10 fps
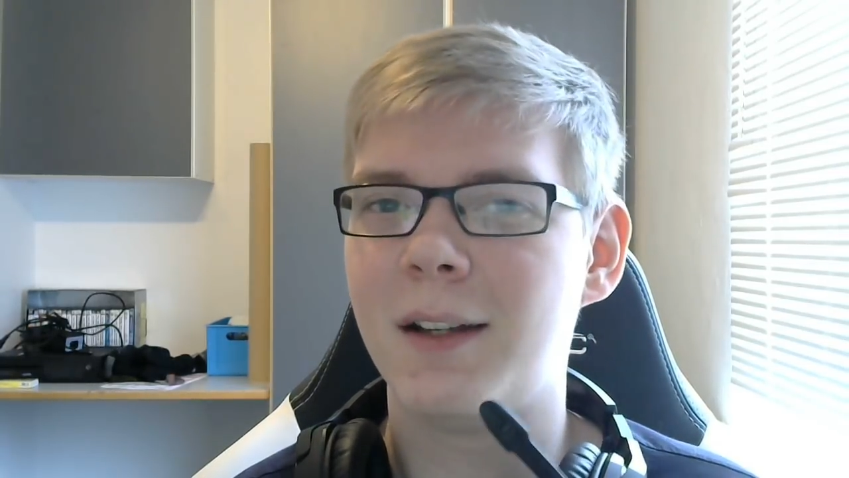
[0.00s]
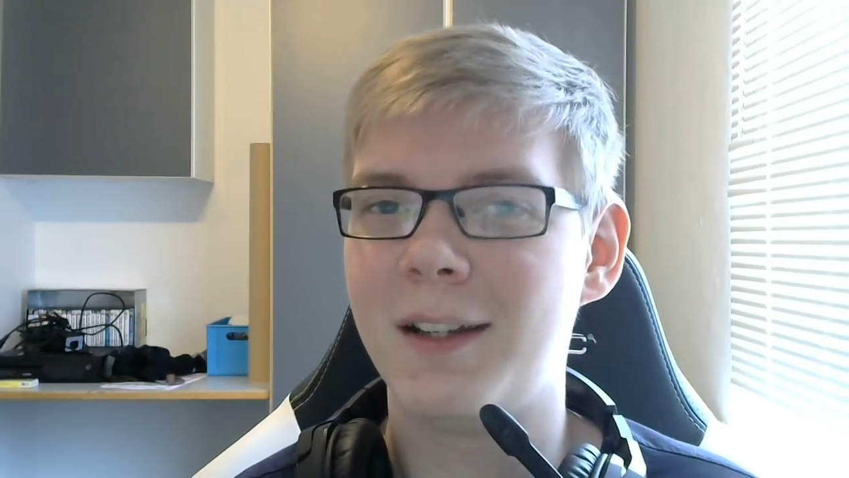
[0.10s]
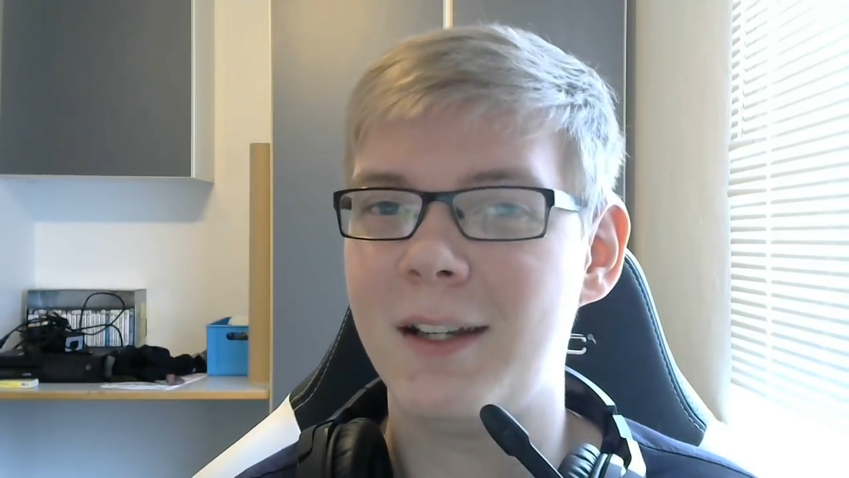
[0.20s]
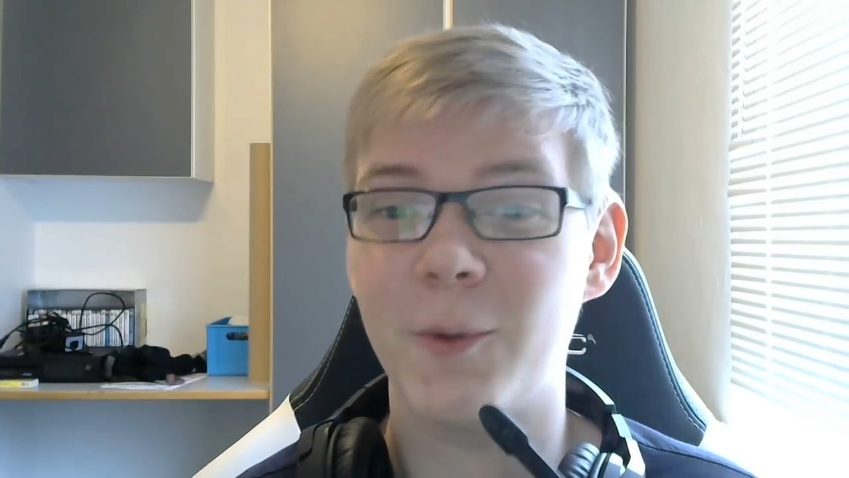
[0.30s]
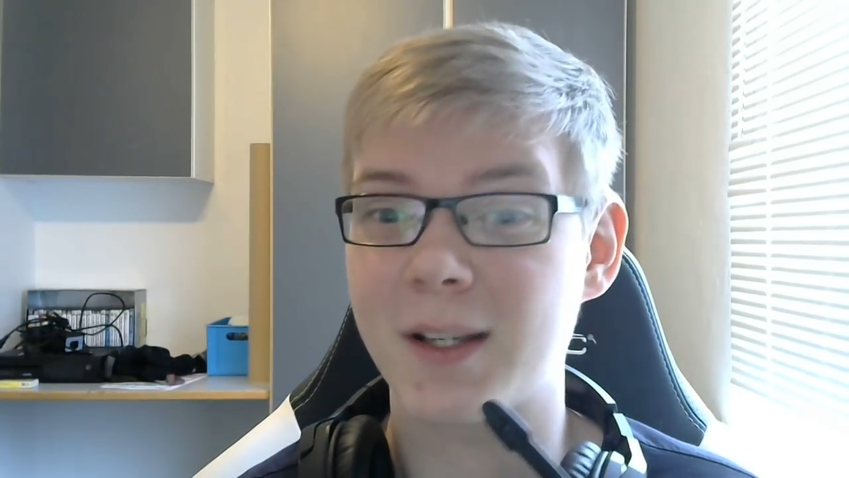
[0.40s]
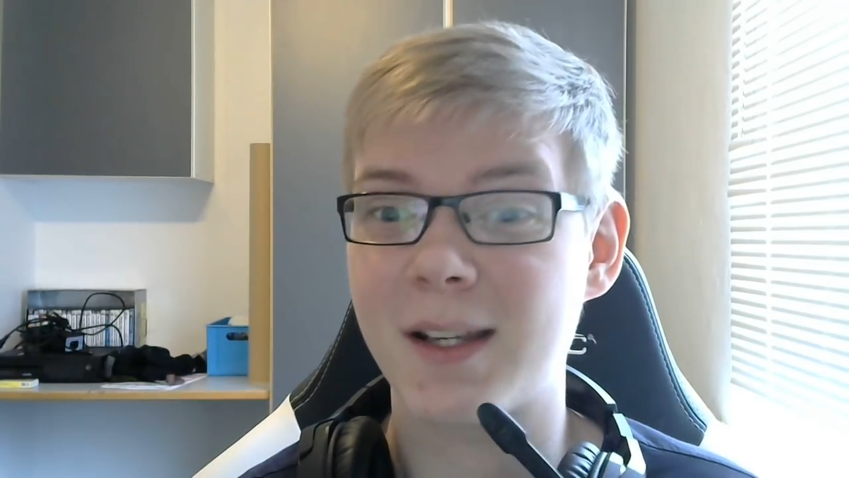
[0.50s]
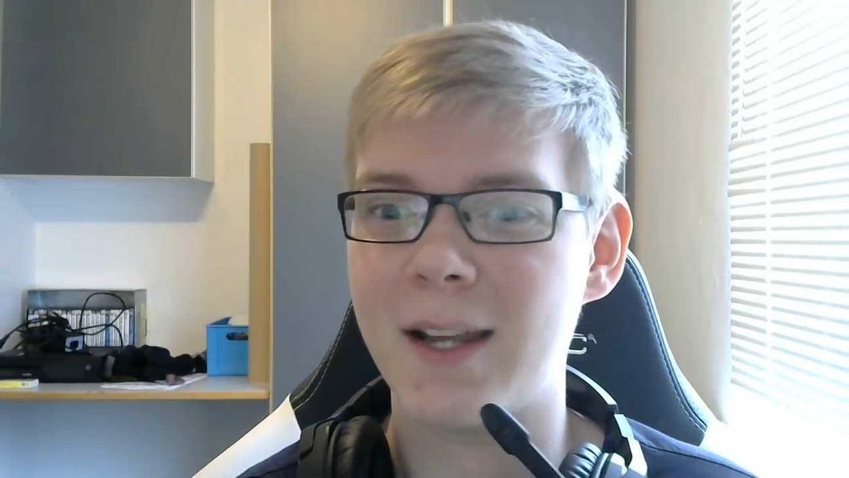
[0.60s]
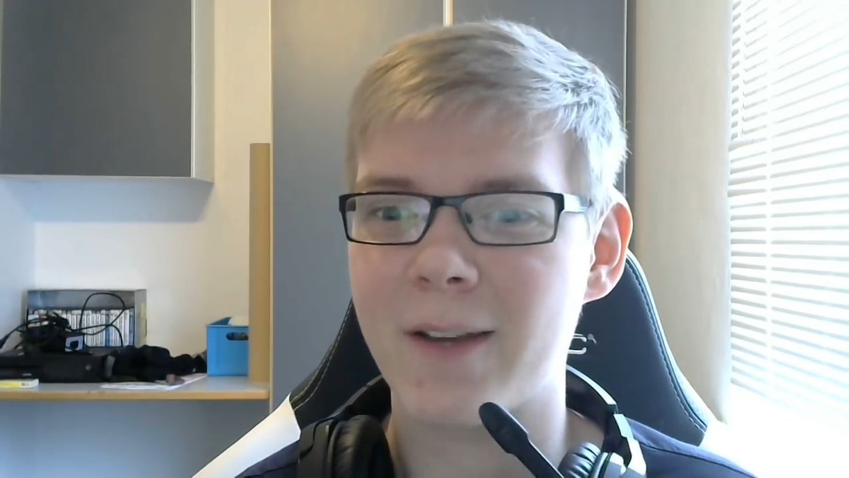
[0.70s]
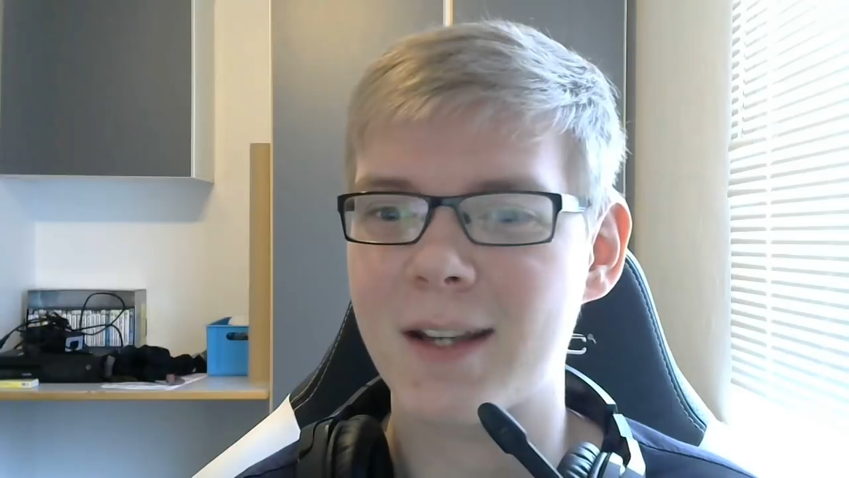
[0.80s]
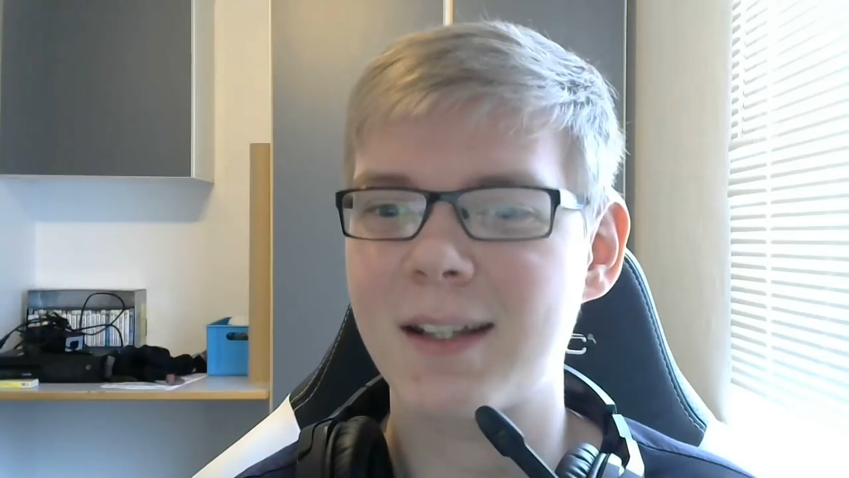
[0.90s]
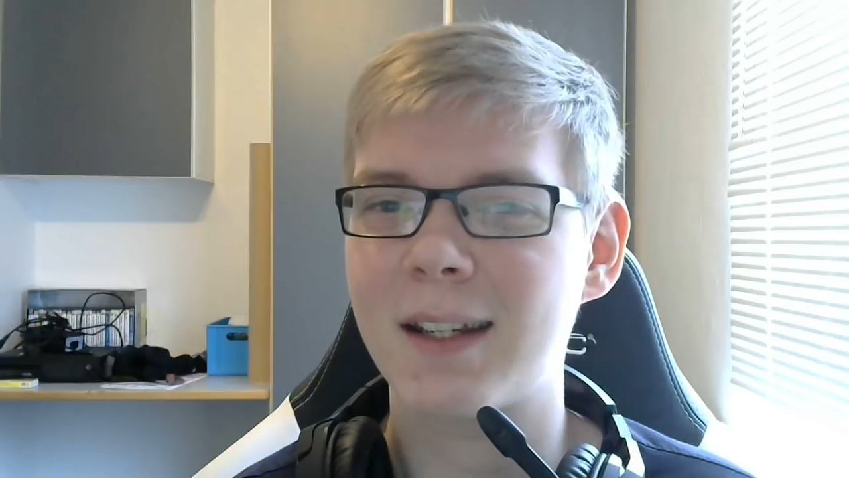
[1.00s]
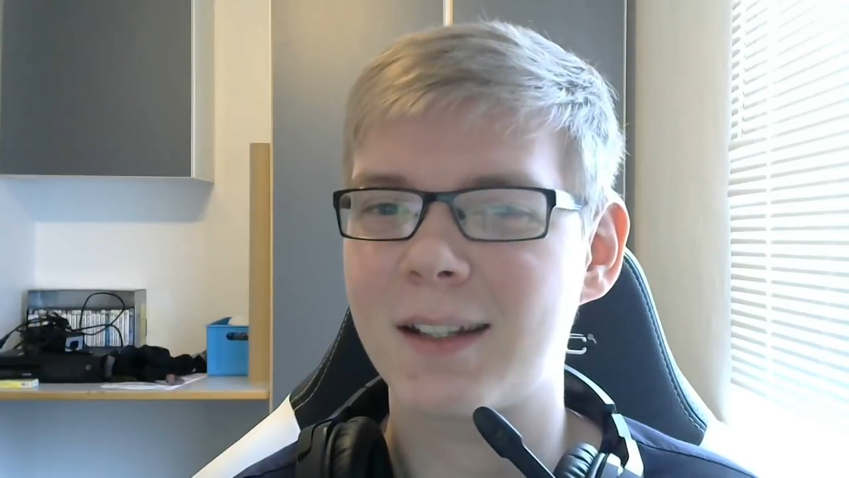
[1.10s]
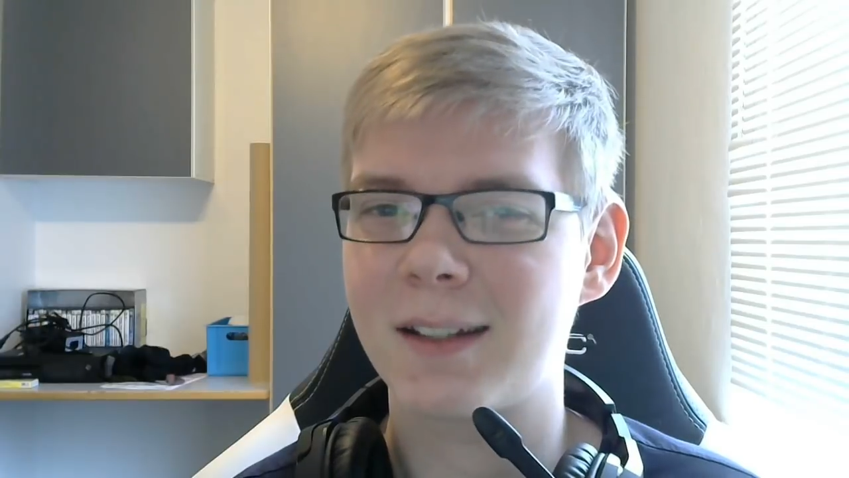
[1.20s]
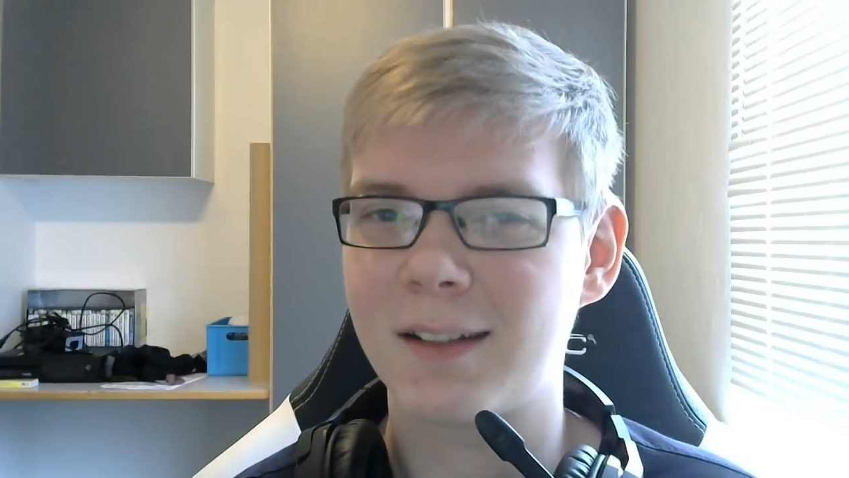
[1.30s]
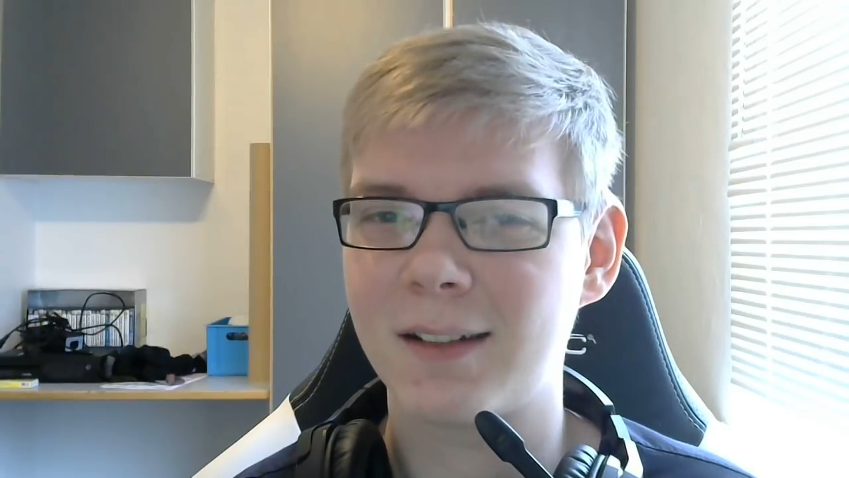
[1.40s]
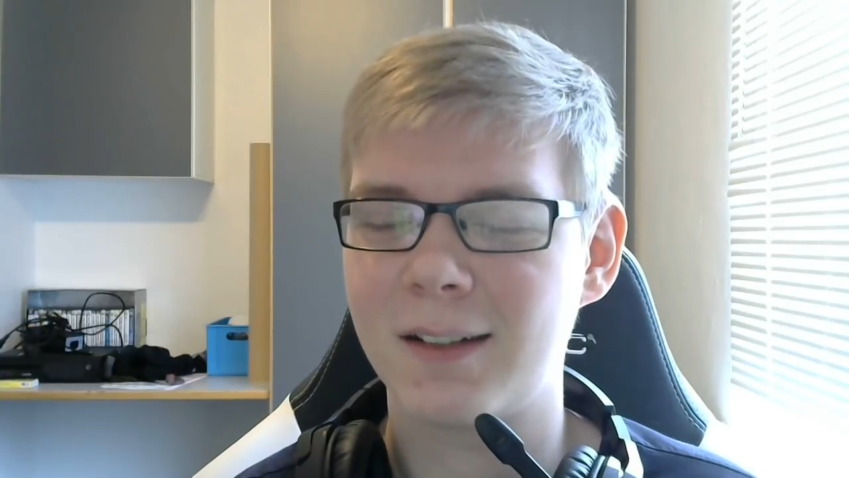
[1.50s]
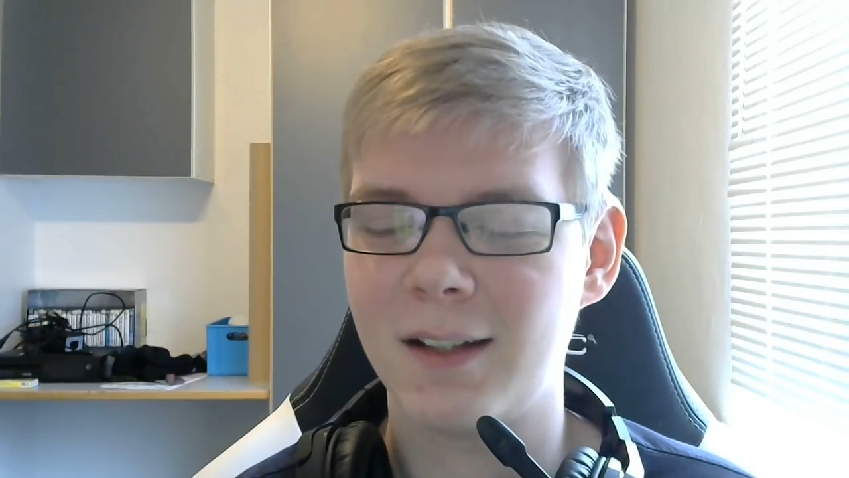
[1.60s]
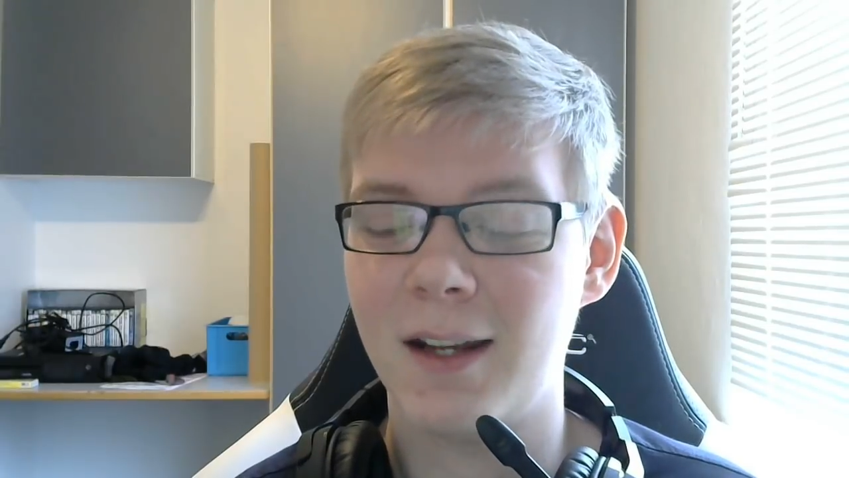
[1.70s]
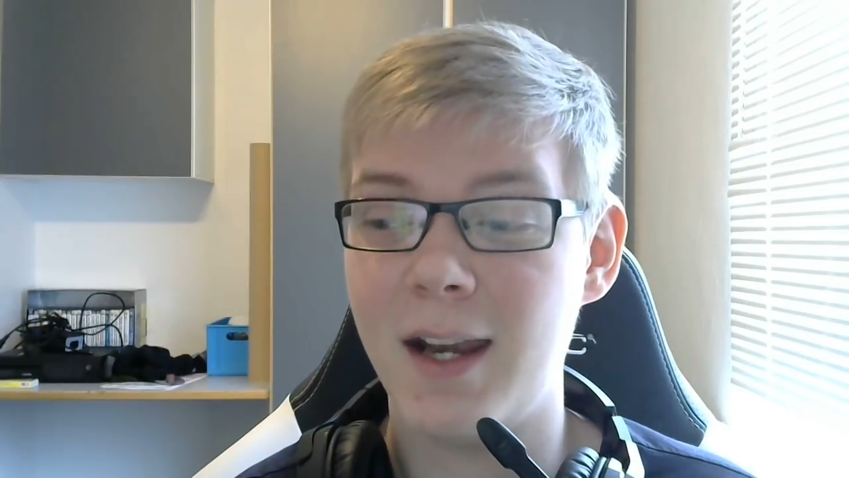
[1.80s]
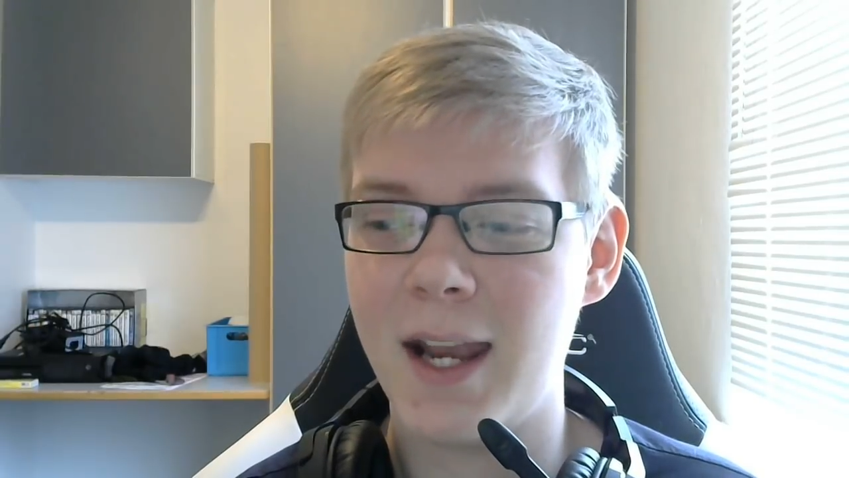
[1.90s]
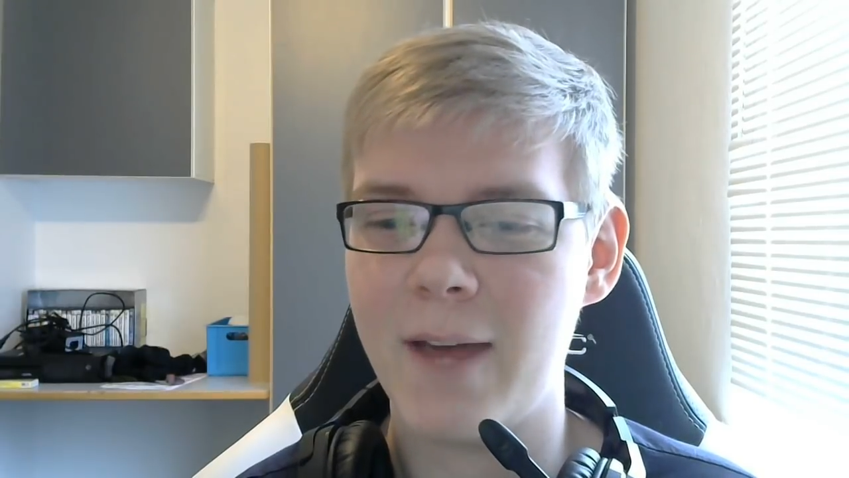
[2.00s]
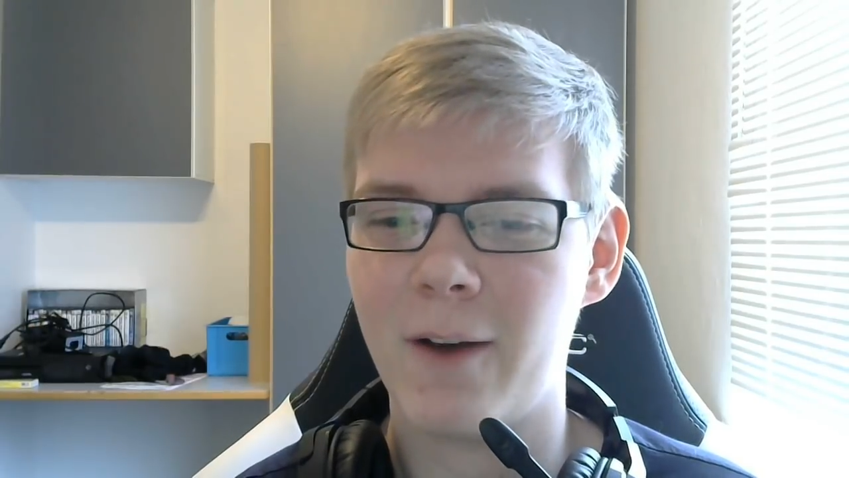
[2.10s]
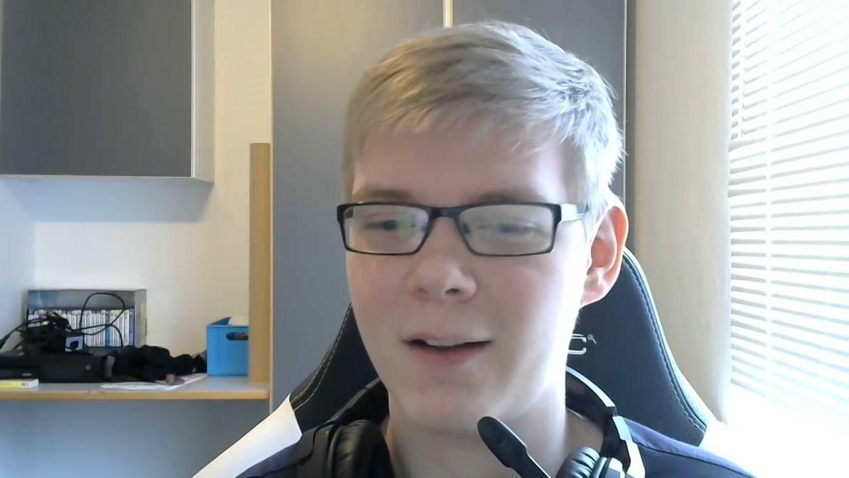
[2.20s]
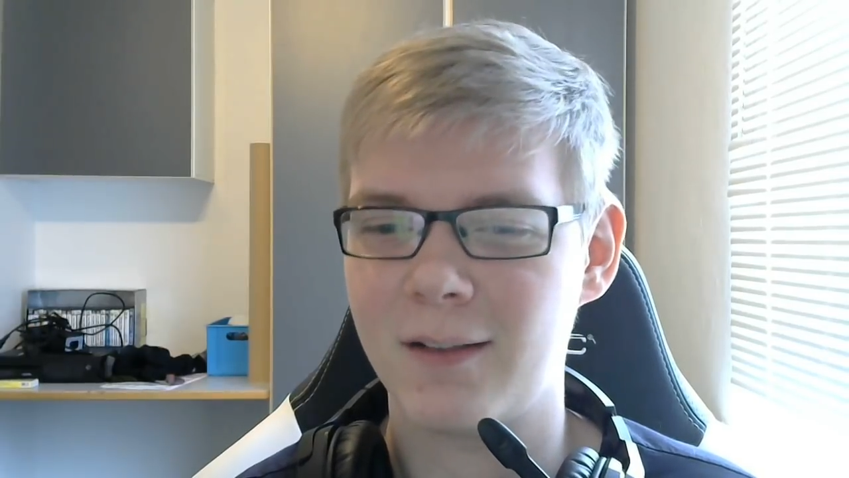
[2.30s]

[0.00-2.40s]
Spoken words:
he was never sick, never.